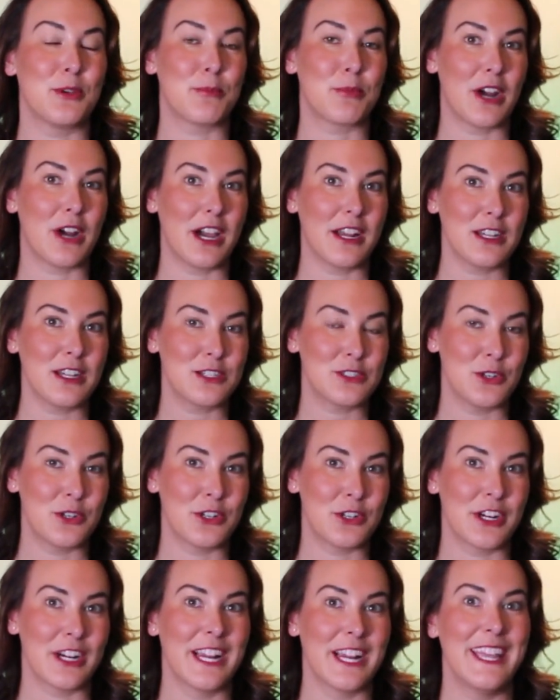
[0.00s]
the product
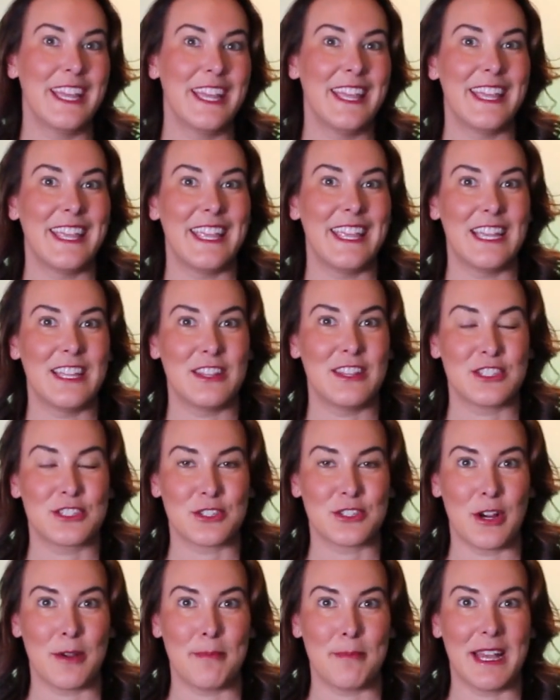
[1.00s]
owner and
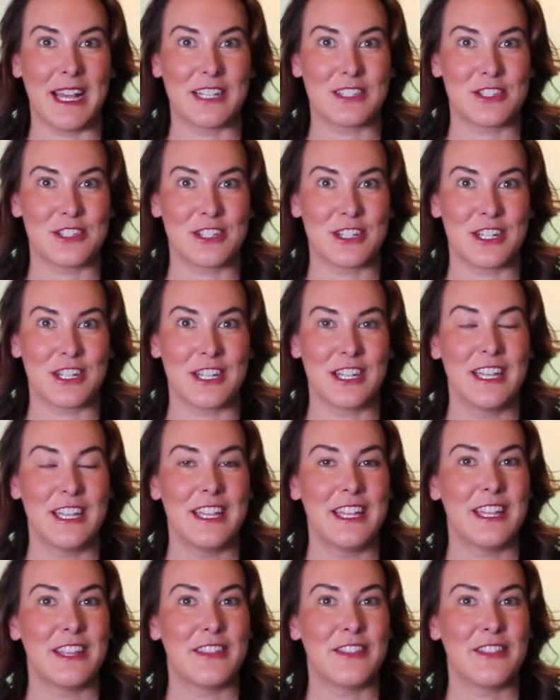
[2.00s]
the Scrum Master.